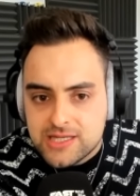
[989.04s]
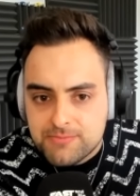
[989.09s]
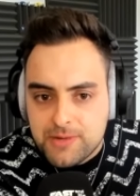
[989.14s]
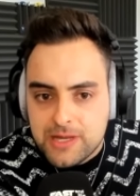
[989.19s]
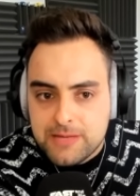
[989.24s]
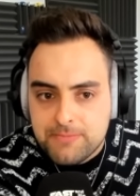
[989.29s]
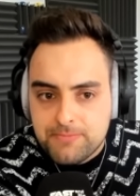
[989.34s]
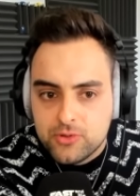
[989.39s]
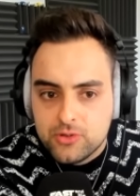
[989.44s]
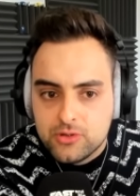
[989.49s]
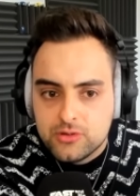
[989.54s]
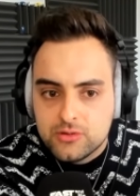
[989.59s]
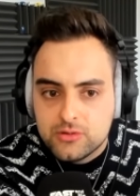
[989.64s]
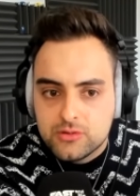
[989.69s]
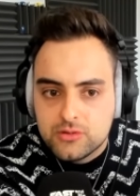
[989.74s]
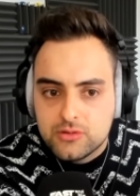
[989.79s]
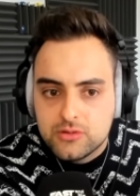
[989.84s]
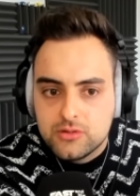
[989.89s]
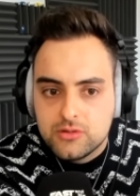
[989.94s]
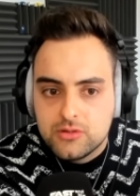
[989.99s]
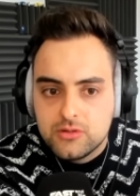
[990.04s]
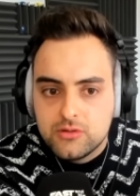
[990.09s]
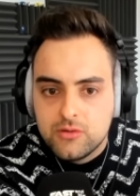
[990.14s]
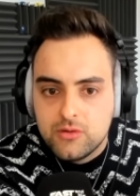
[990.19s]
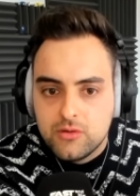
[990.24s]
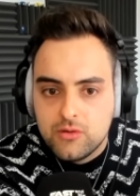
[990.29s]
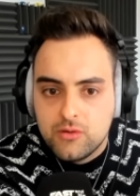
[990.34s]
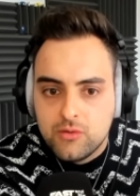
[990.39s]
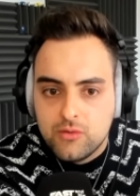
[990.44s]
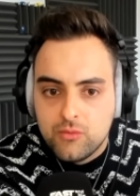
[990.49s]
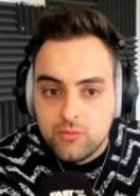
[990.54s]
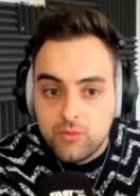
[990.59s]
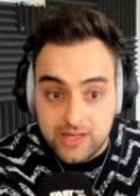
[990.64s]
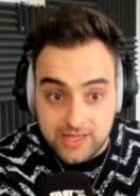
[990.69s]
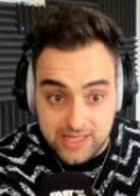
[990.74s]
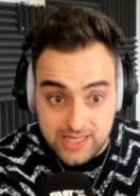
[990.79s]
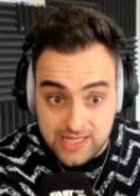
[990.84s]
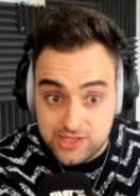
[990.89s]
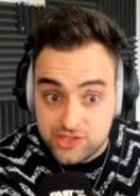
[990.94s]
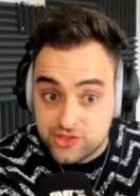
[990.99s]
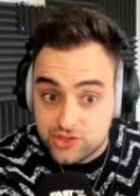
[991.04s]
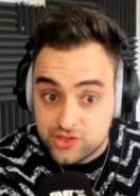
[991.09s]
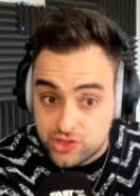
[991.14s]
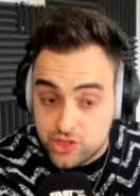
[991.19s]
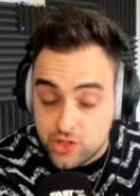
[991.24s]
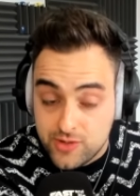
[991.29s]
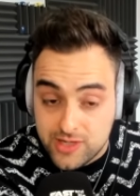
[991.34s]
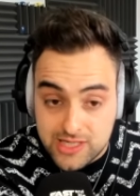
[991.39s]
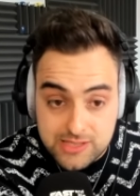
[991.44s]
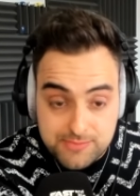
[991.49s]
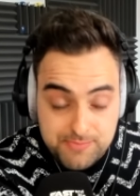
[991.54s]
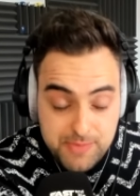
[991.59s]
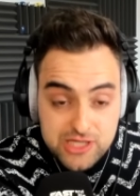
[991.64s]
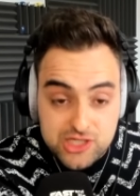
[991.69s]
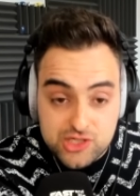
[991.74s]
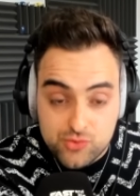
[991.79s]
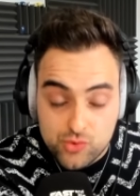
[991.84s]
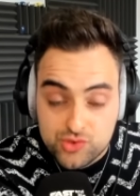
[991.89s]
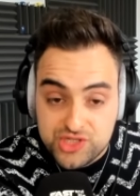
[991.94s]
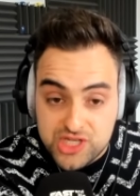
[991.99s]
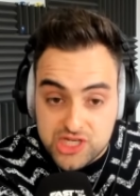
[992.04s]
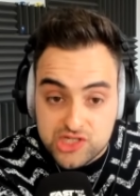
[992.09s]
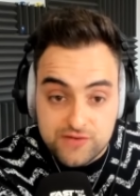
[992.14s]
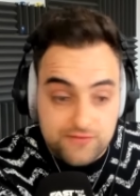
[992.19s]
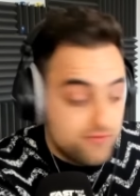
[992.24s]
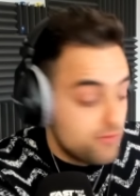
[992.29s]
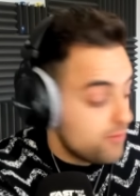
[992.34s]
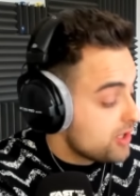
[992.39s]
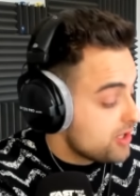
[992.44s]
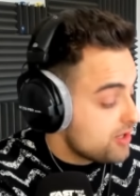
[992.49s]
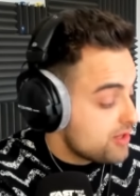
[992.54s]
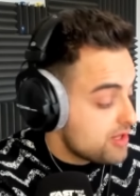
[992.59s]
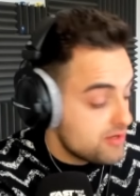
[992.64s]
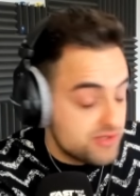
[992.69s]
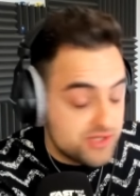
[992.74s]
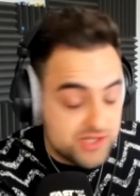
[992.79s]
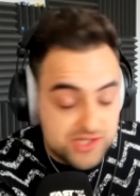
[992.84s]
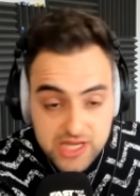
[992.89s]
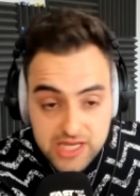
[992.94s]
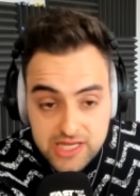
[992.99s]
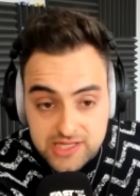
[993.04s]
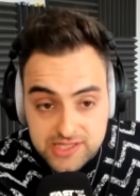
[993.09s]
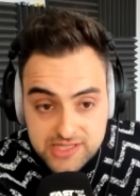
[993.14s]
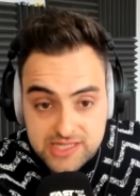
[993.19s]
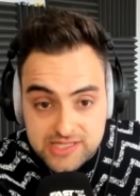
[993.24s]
people well, he's doing his best to audition for one of those seats.